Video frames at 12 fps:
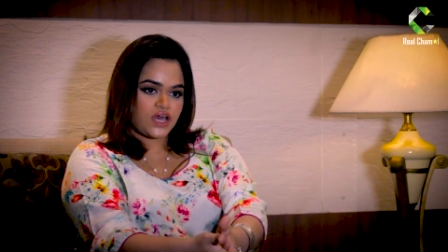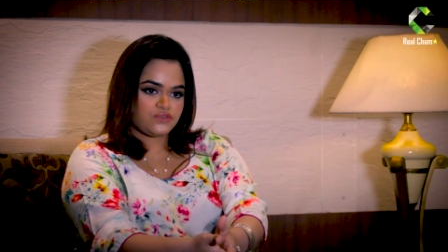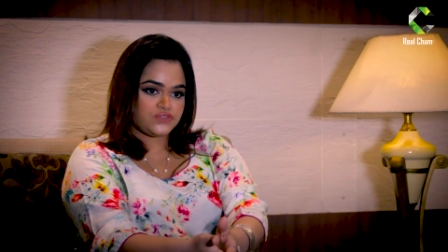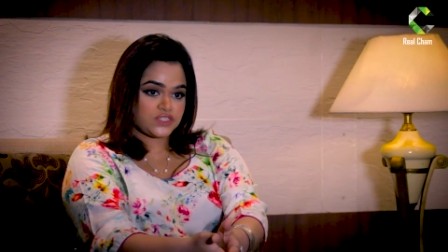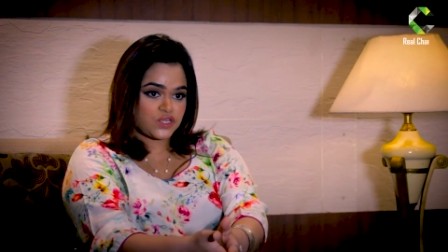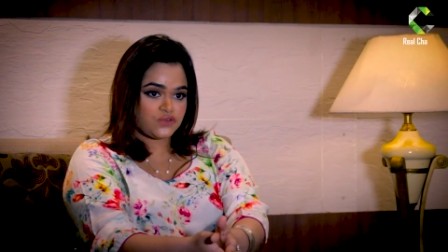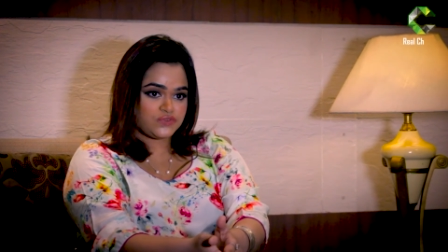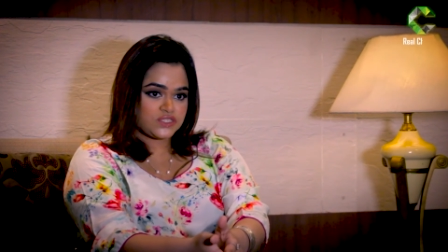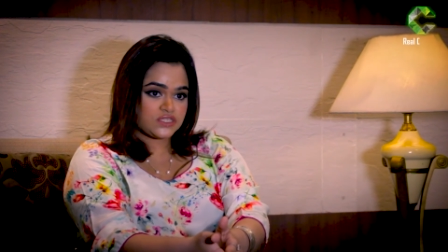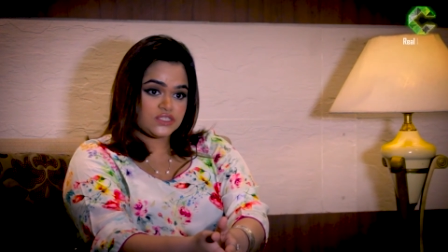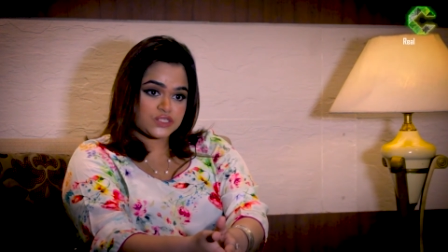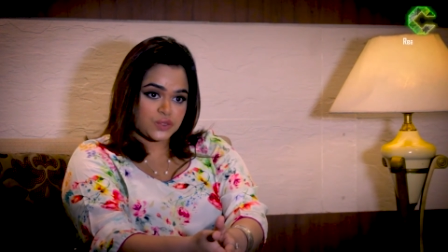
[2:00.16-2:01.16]
have
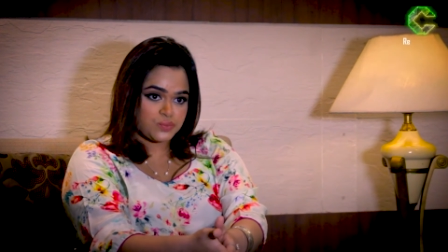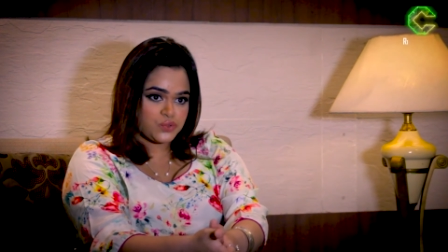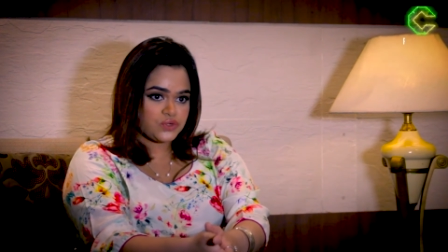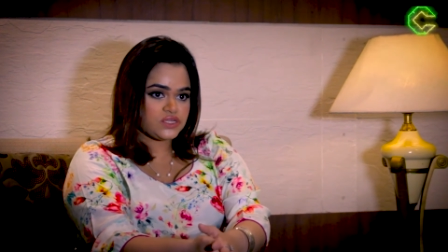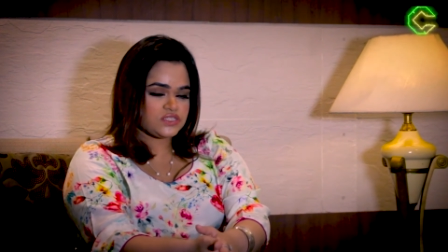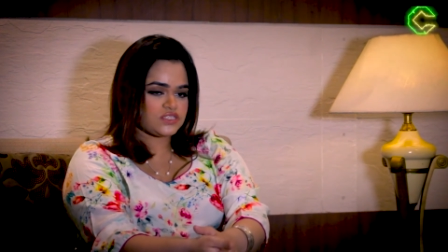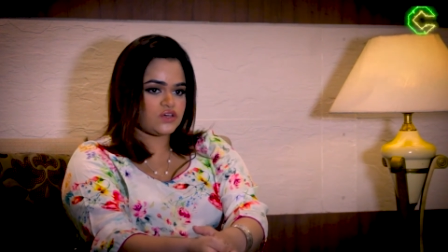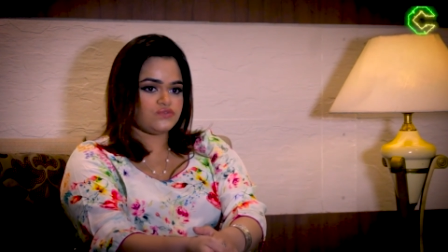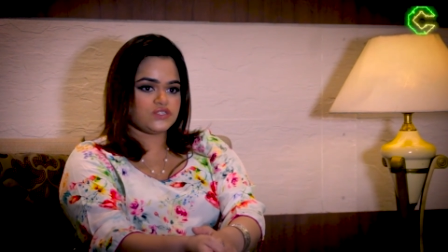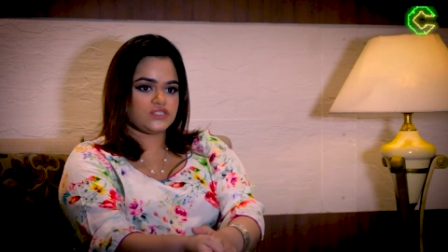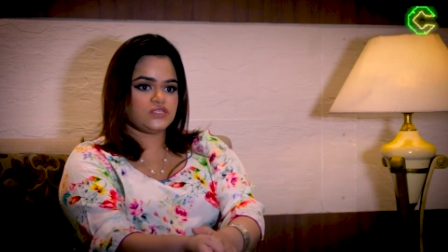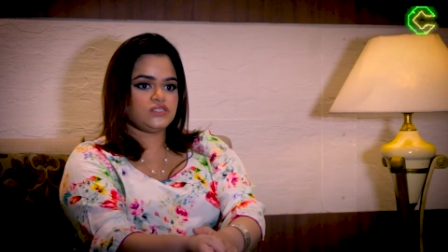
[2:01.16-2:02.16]
services, communal
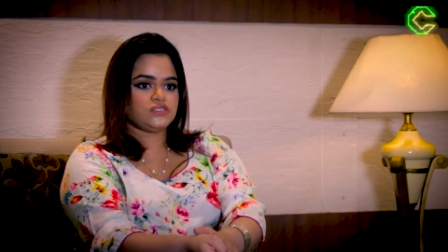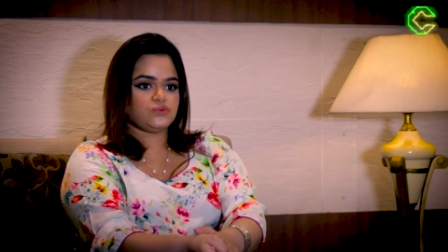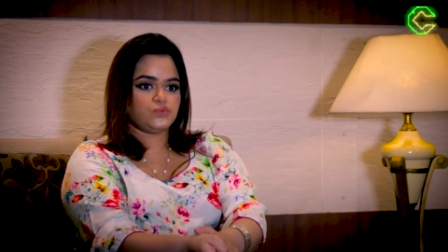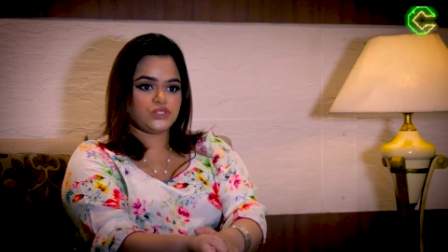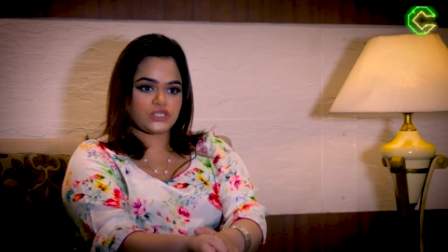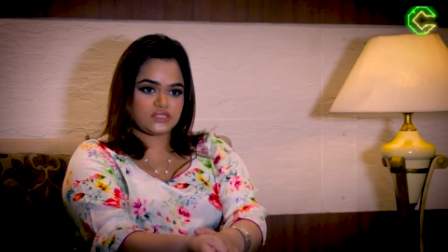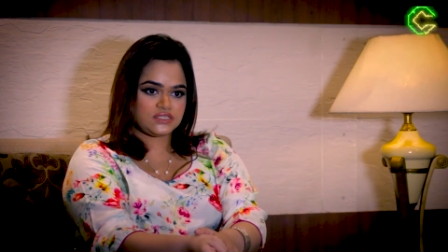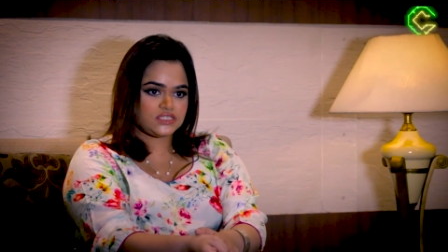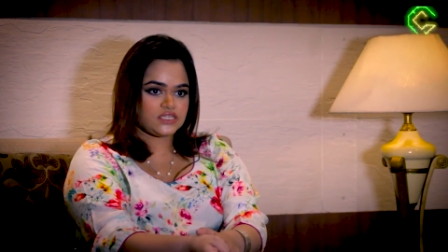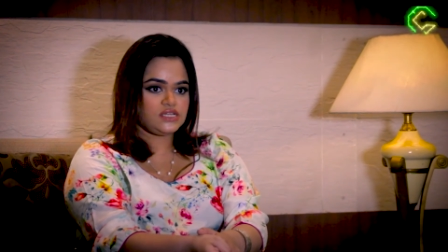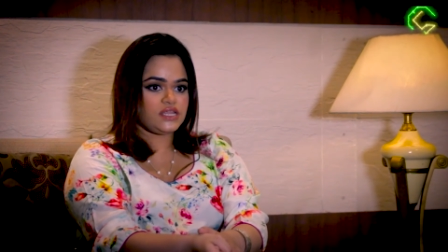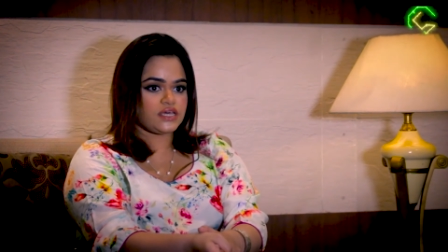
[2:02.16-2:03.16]
services, which are
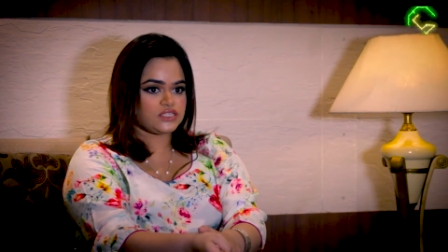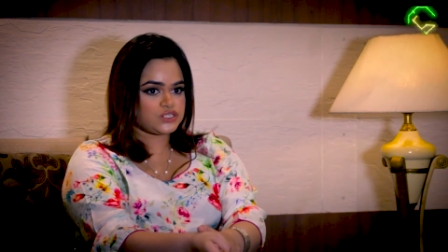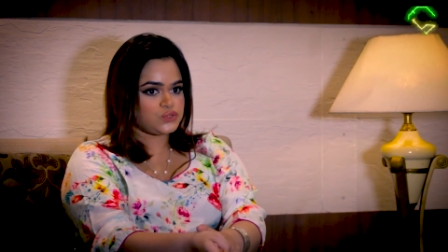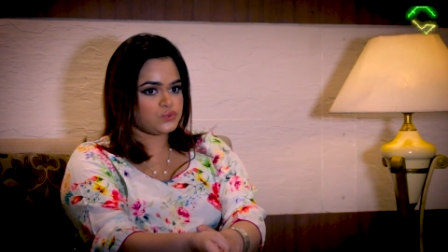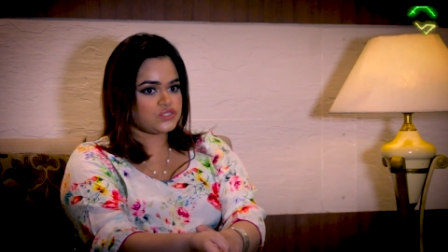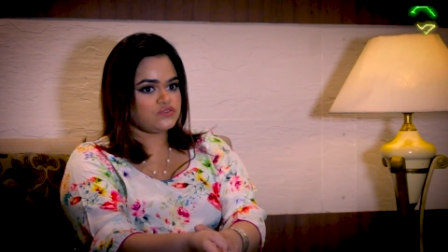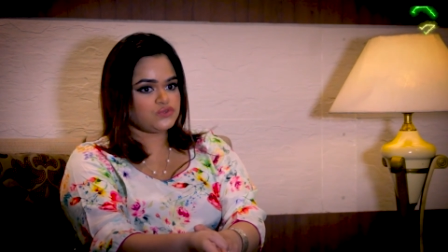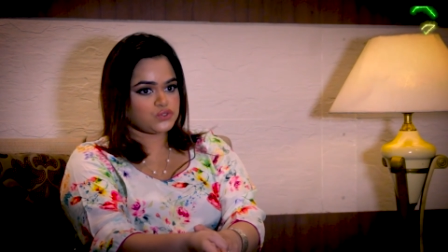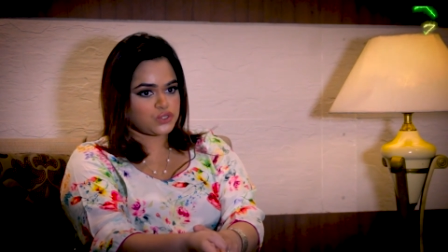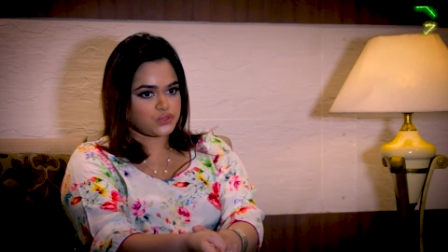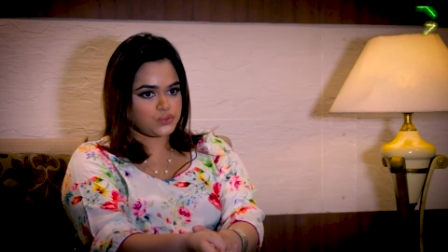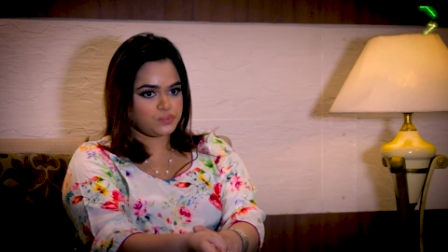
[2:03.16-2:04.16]
still exclusive to
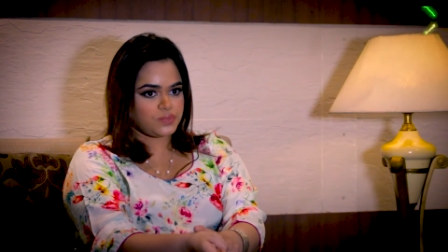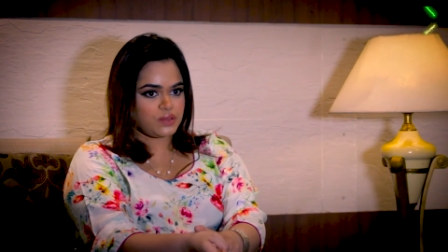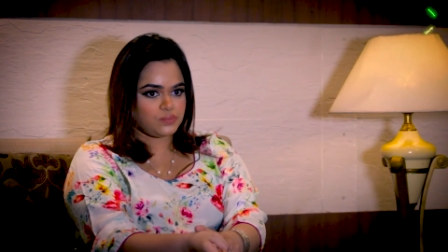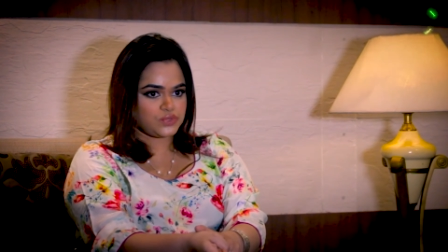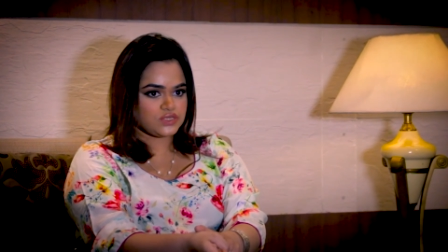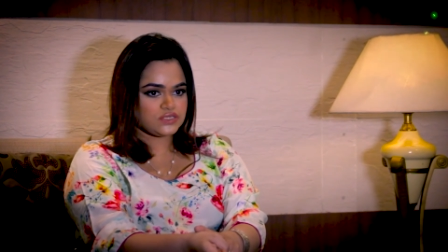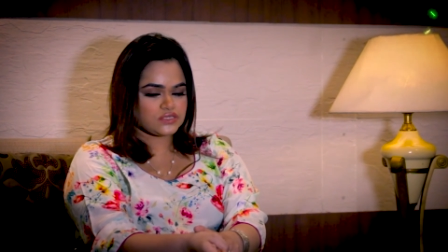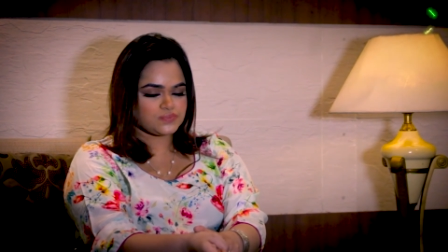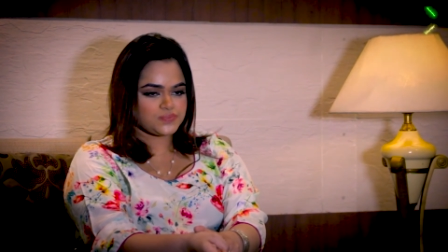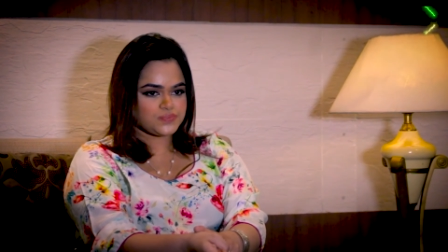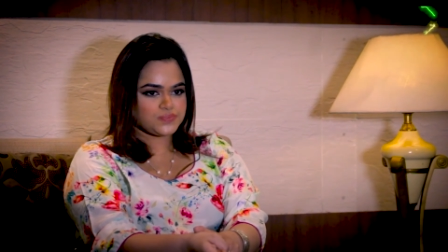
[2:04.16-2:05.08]
the group members.